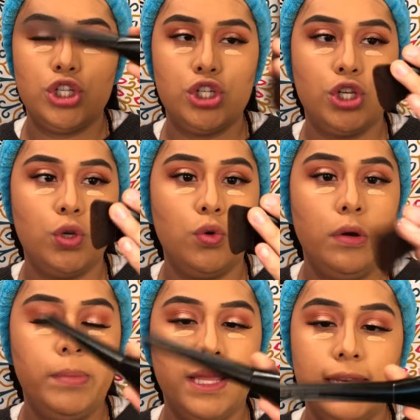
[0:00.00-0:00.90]

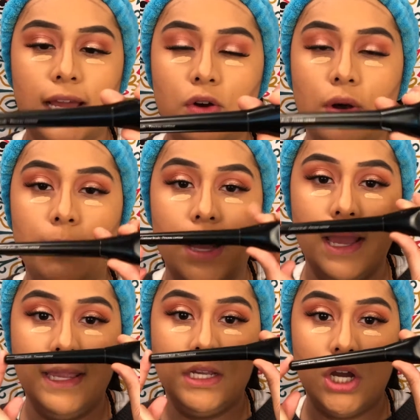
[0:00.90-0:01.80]
To blend out
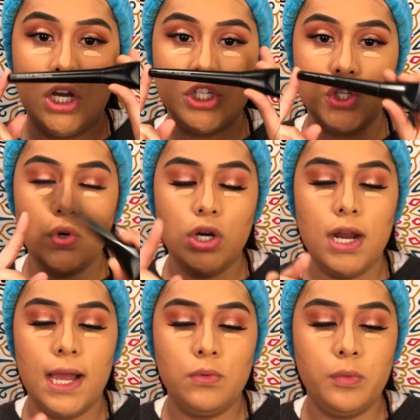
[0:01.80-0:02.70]
my contour,
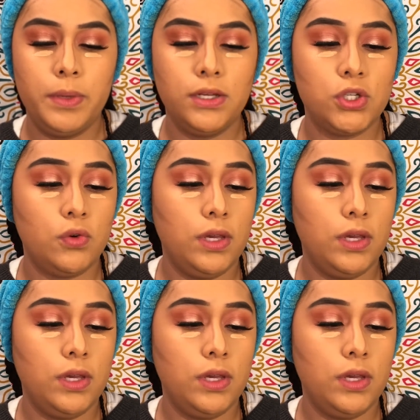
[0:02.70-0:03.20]
I will be